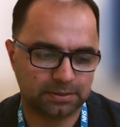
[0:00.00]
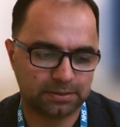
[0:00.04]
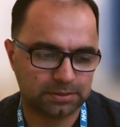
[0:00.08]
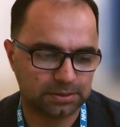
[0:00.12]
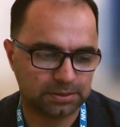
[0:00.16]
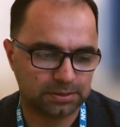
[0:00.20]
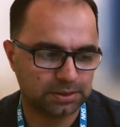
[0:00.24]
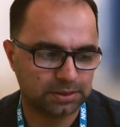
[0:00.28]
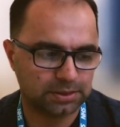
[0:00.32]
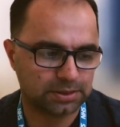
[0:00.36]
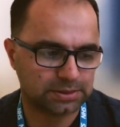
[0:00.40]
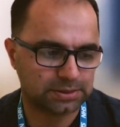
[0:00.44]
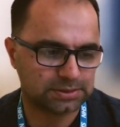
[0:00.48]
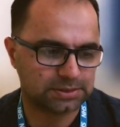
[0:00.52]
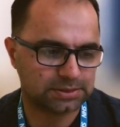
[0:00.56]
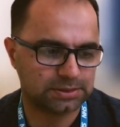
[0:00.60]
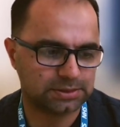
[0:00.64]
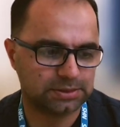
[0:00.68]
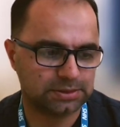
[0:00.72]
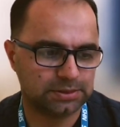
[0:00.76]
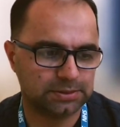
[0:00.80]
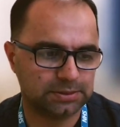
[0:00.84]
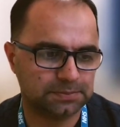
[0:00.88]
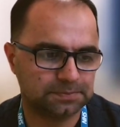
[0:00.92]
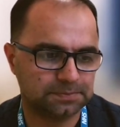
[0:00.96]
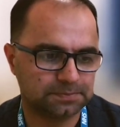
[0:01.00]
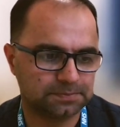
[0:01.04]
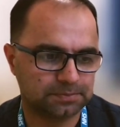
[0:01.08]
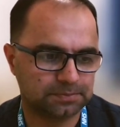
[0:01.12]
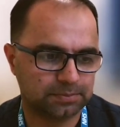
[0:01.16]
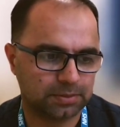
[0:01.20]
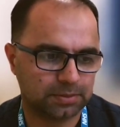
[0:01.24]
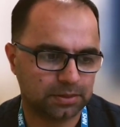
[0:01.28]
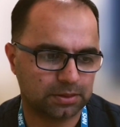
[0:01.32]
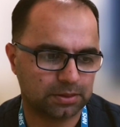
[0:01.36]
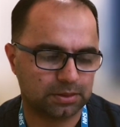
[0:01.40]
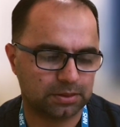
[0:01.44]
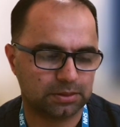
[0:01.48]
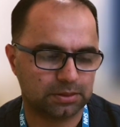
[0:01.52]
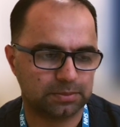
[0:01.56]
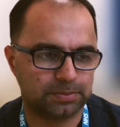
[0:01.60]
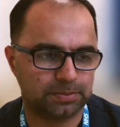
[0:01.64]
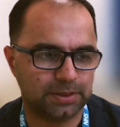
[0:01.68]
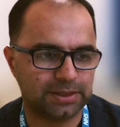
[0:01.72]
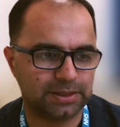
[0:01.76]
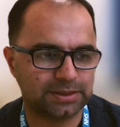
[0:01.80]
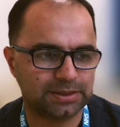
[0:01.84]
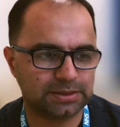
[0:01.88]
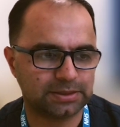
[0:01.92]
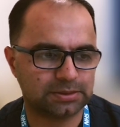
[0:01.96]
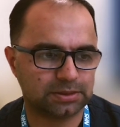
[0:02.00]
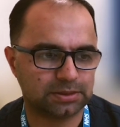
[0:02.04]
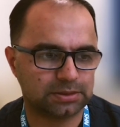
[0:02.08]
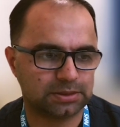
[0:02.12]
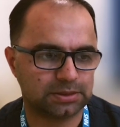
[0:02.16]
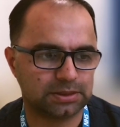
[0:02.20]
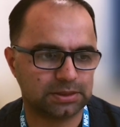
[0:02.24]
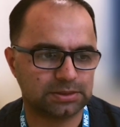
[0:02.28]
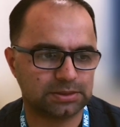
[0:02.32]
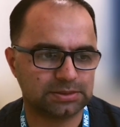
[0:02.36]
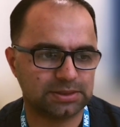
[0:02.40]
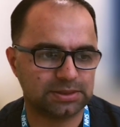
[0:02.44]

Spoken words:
DIC platelet target